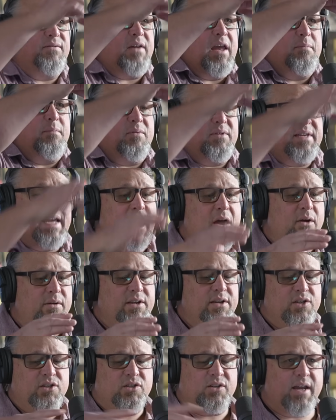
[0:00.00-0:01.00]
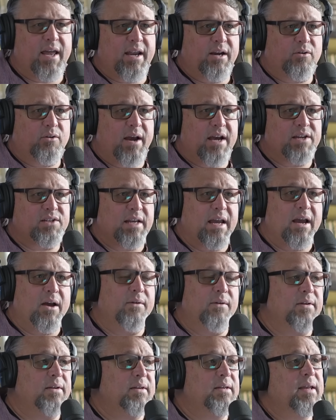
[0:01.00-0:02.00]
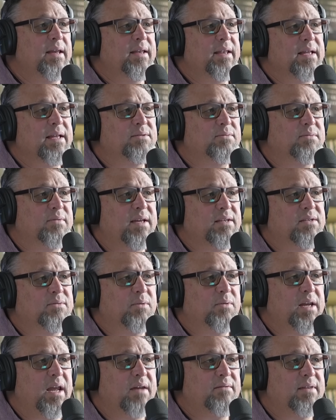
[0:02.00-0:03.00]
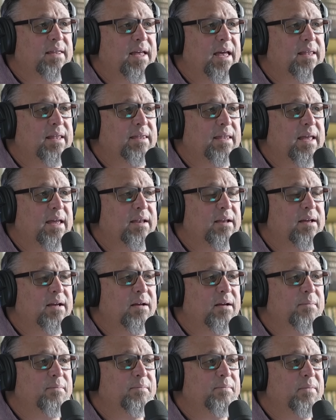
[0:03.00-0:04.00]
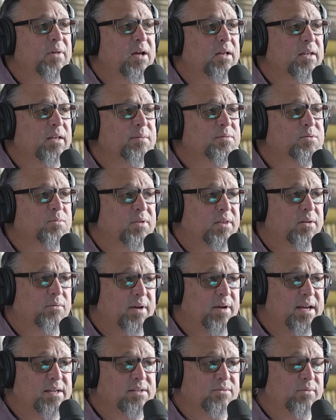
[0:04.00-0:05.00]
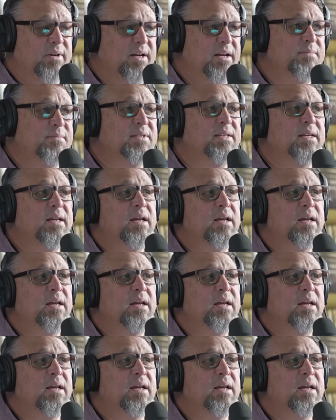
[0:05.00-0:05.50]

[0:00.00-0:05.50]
came down and just kind of crashed out, and that's what gave you that ellipse with the raised rims.